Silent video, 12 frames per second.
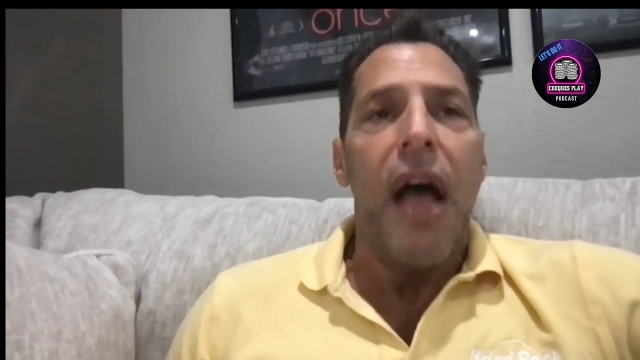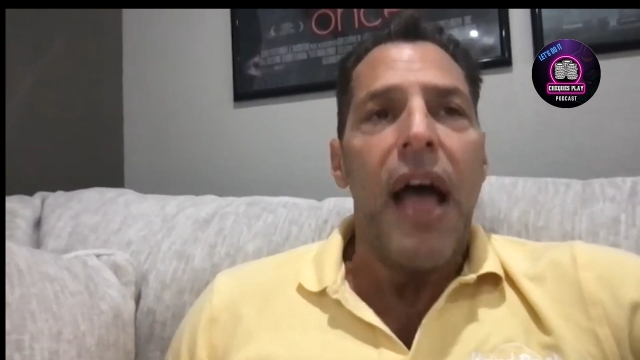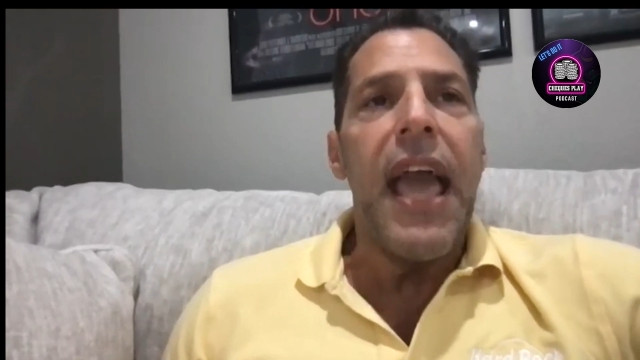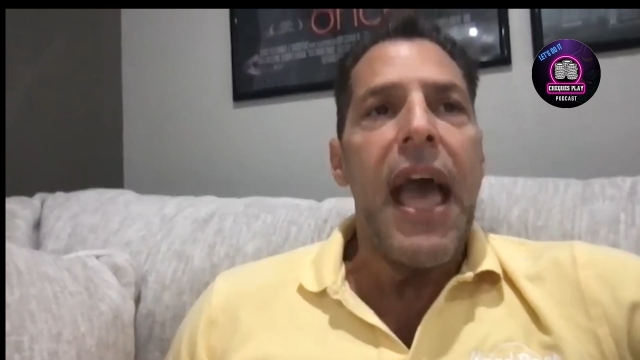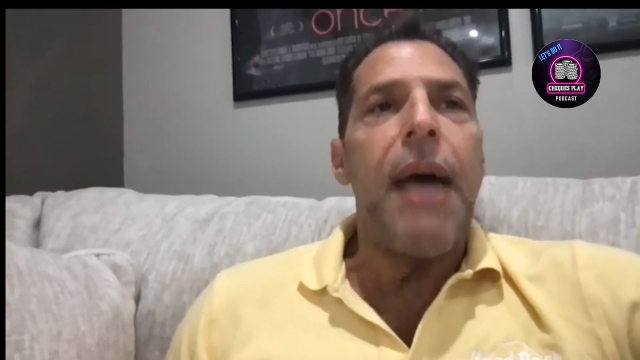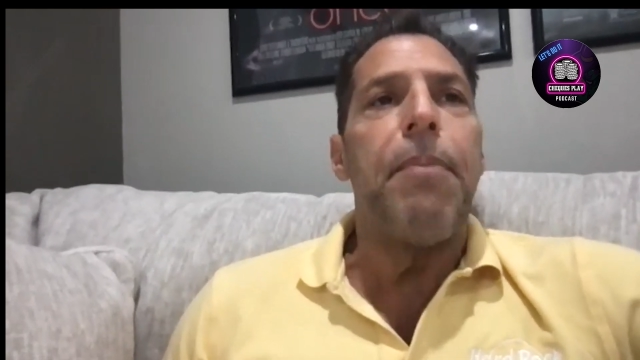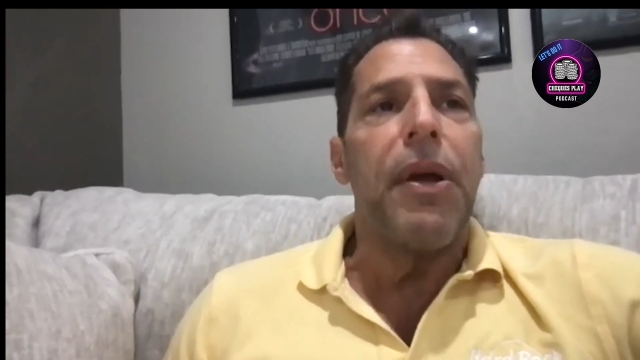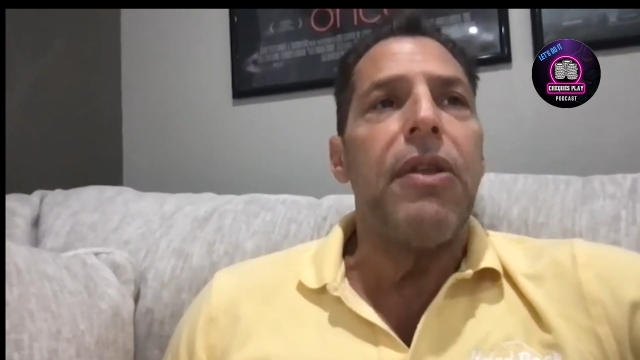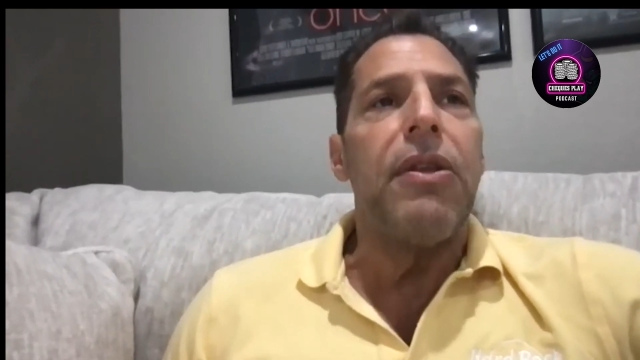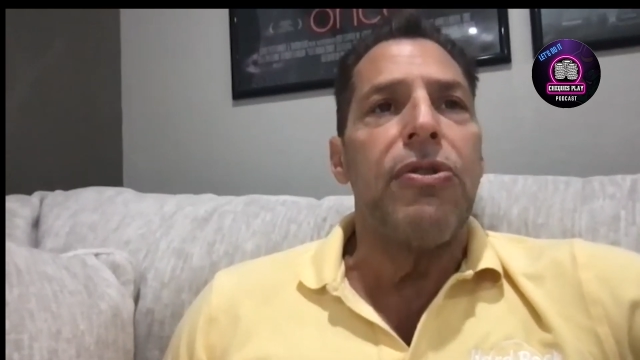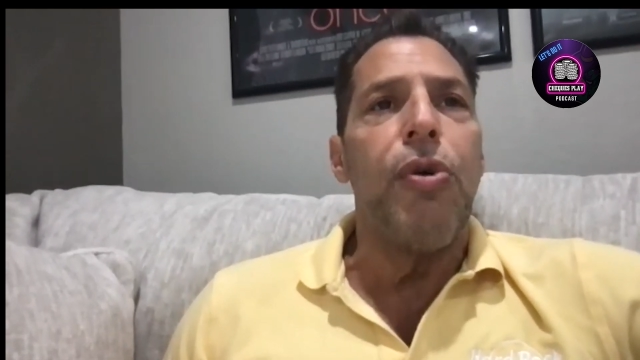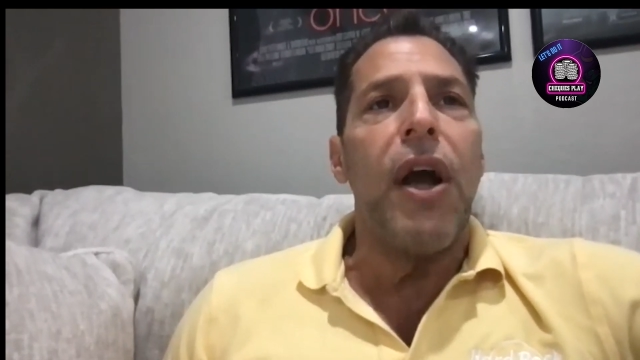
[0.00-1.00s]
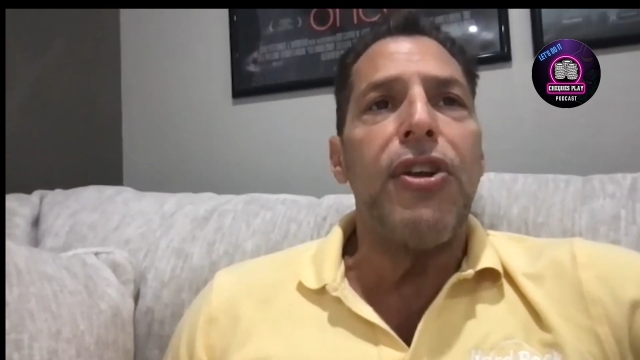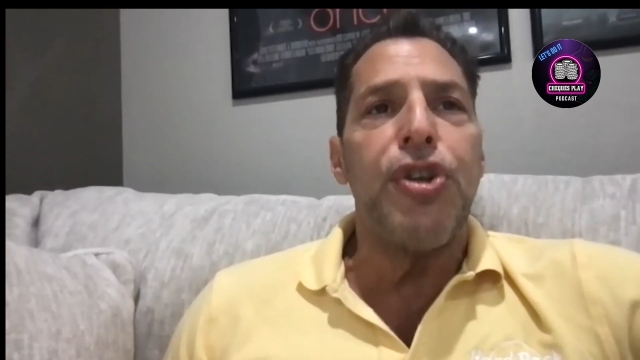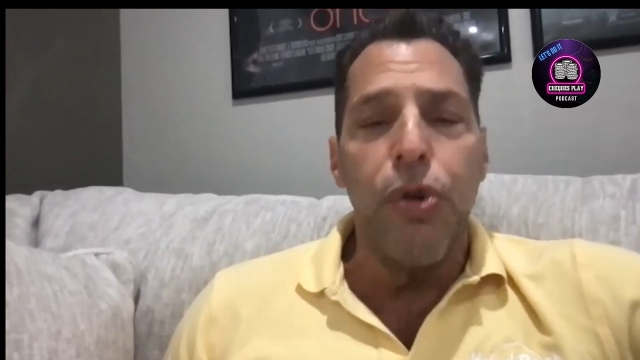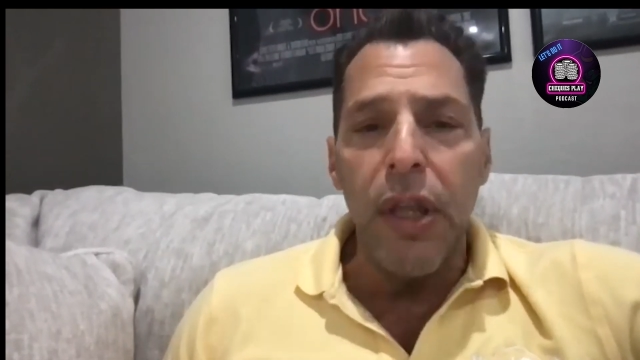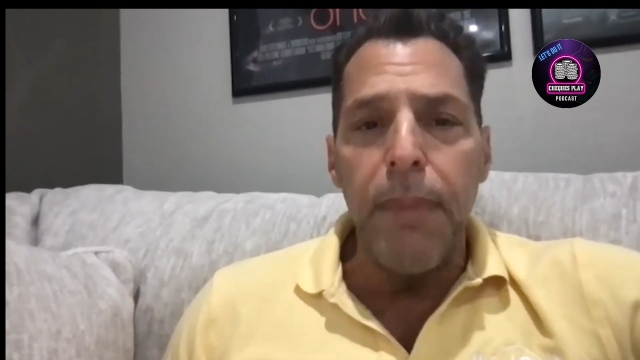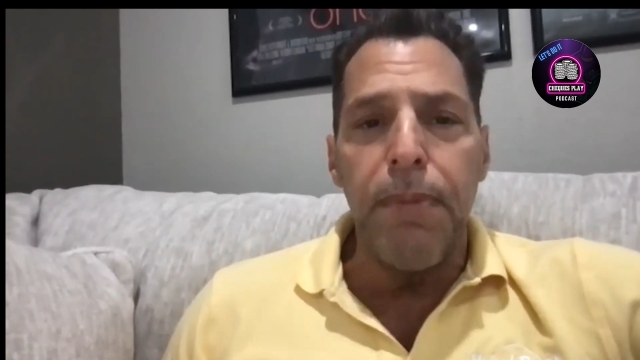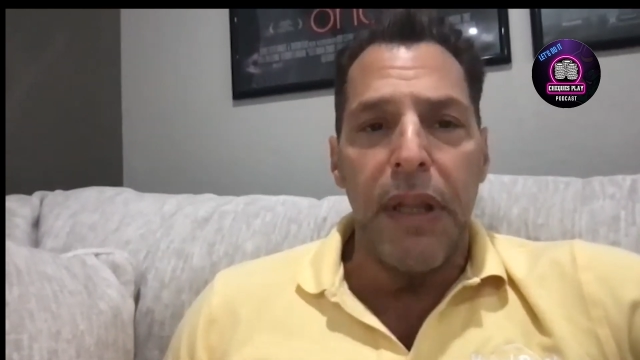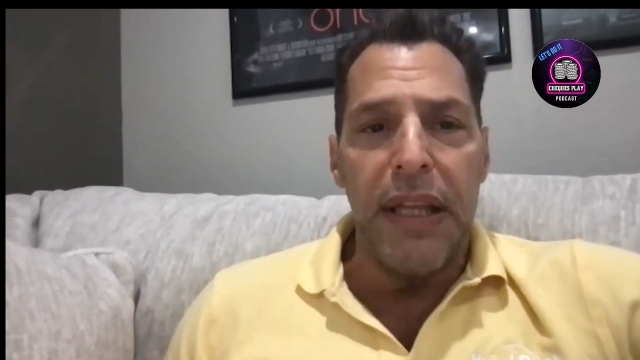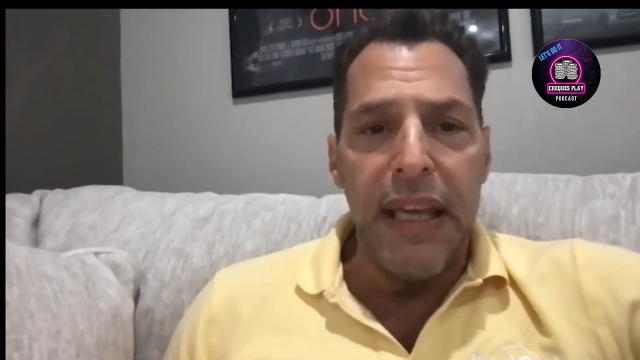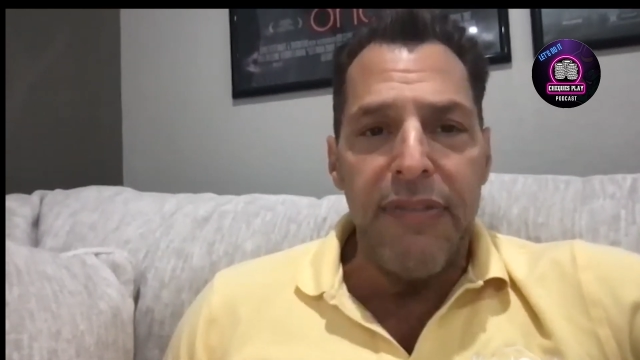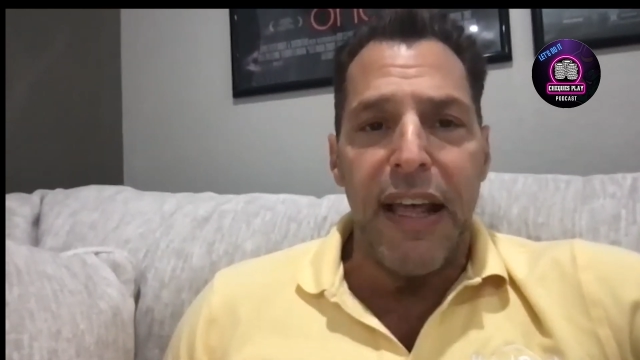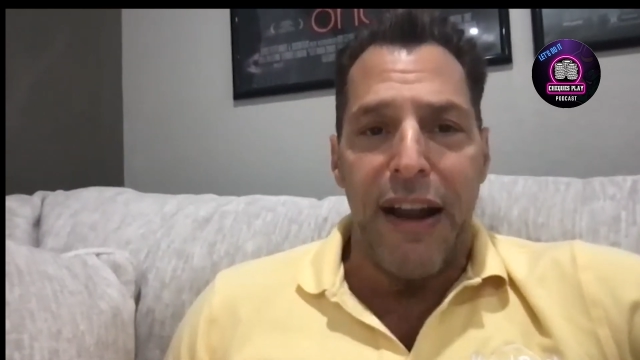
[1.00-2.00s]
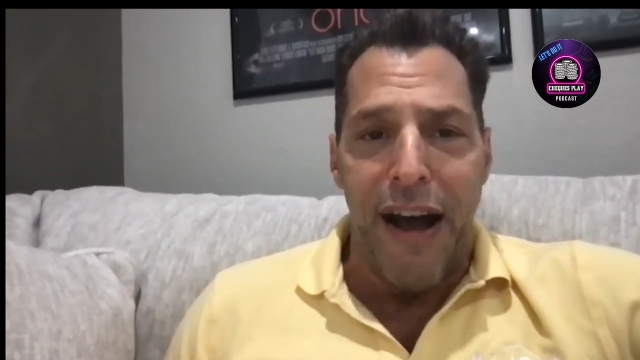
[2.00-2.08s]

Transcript: I am, but do I truly believe that